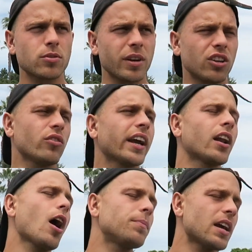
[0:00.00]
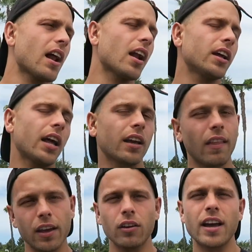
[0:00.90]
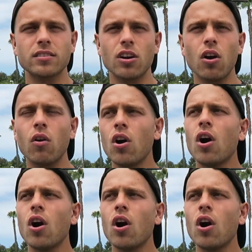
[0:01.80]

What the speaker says: so we can do like an update on it and I can let you guys know